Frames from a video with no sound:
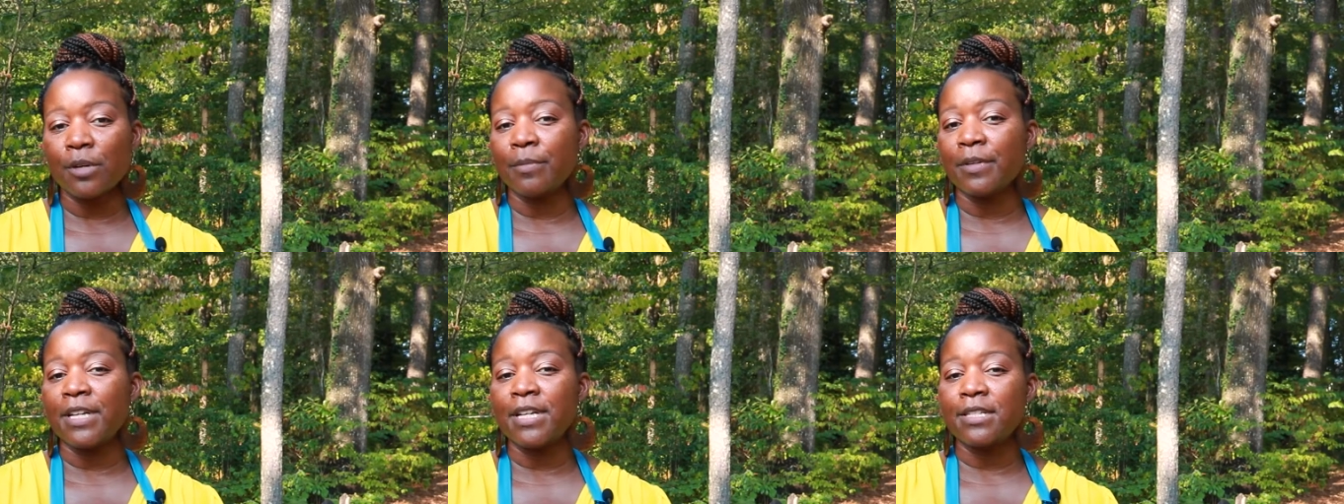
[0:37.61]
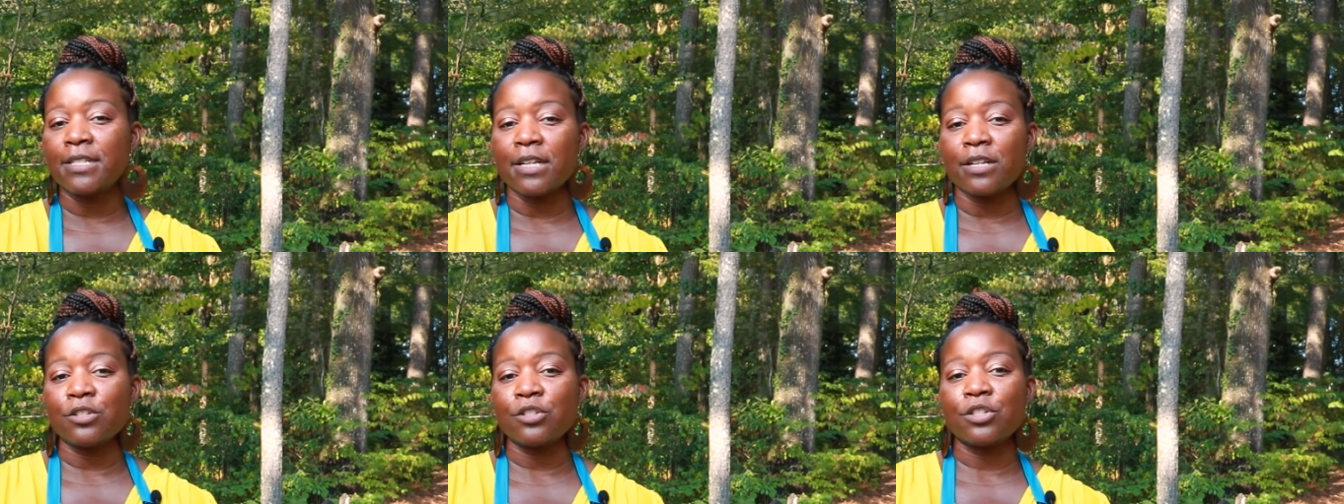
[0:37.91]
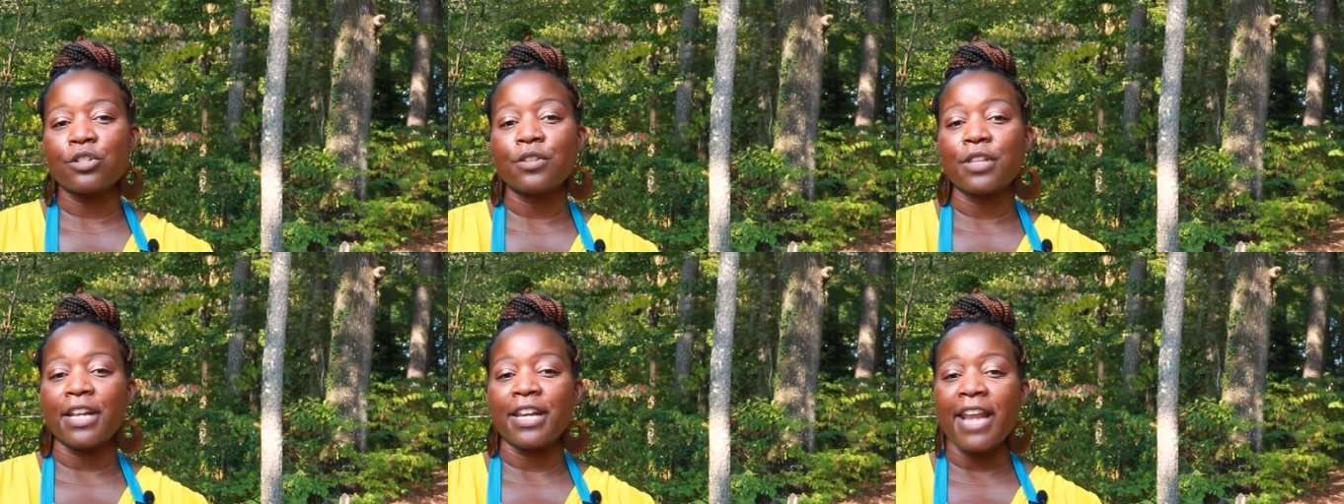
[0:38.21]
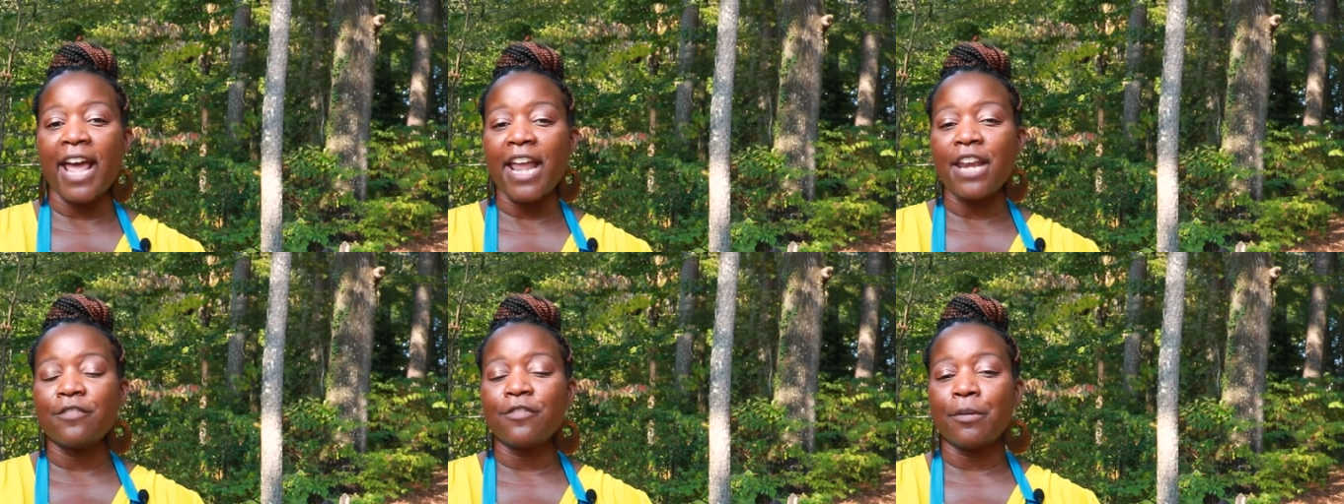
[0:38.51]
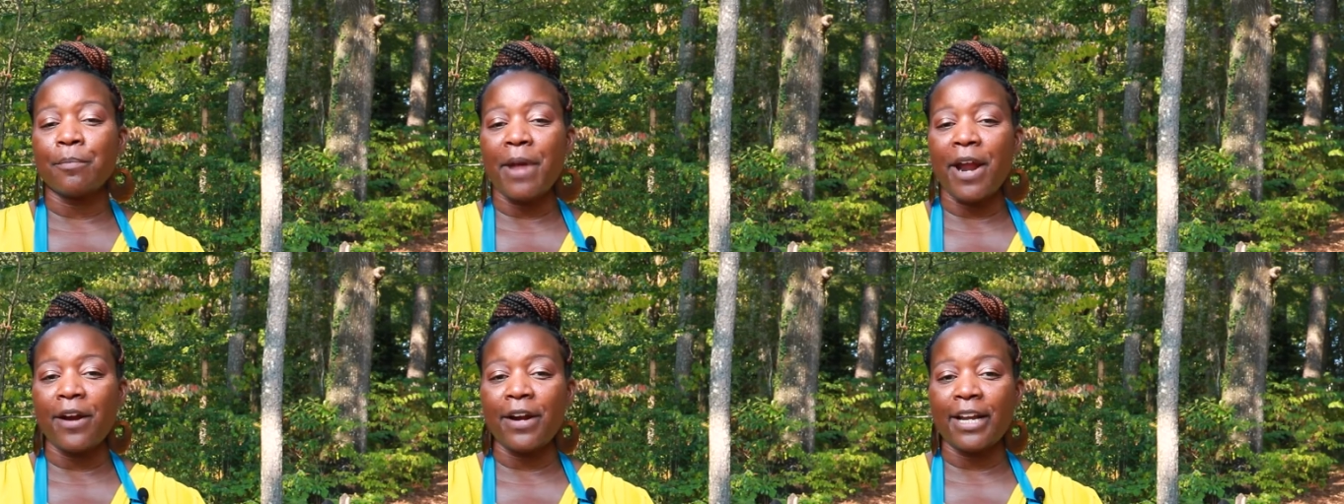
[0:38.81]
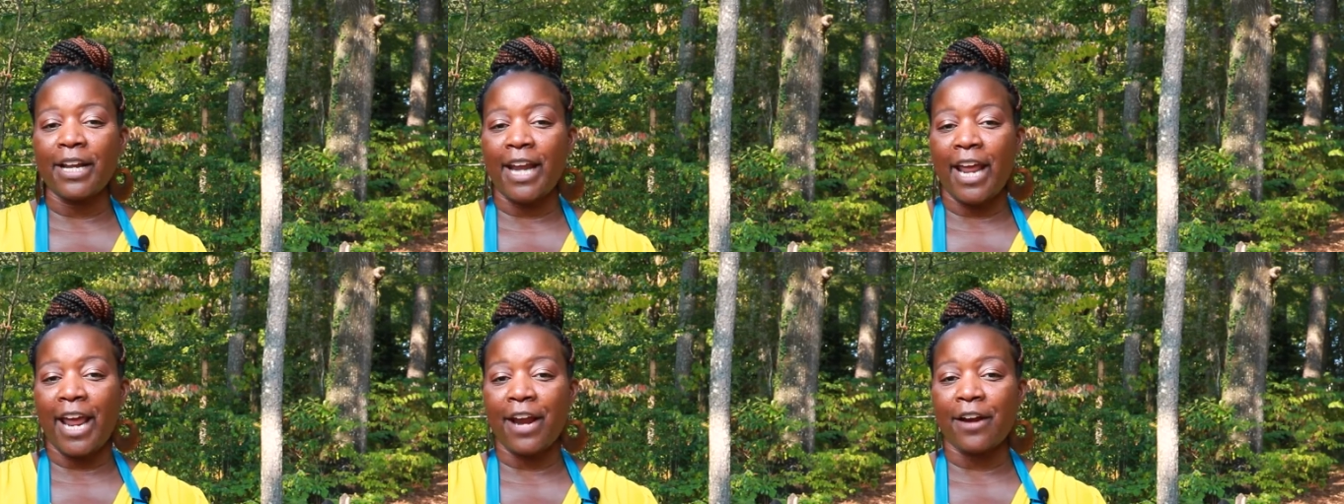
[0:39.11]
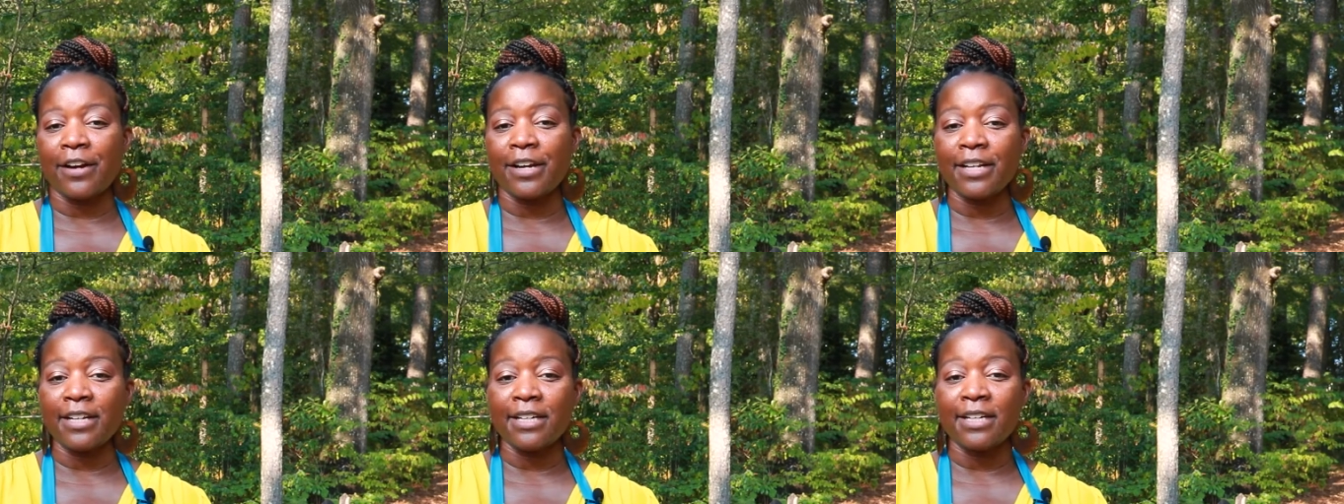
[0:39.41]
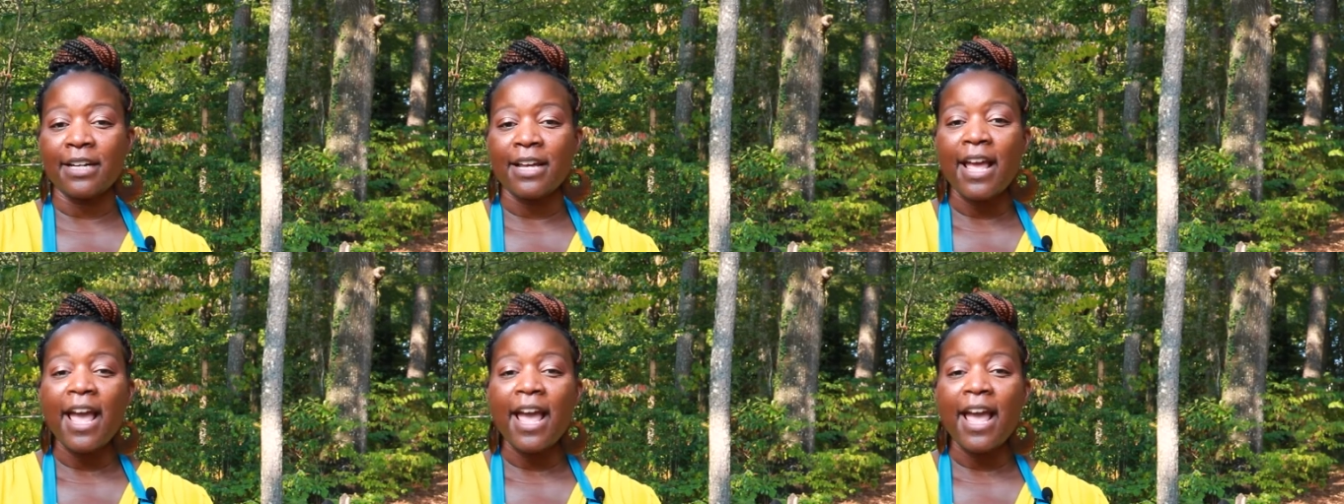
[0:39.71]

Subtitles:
leads us to the Native American area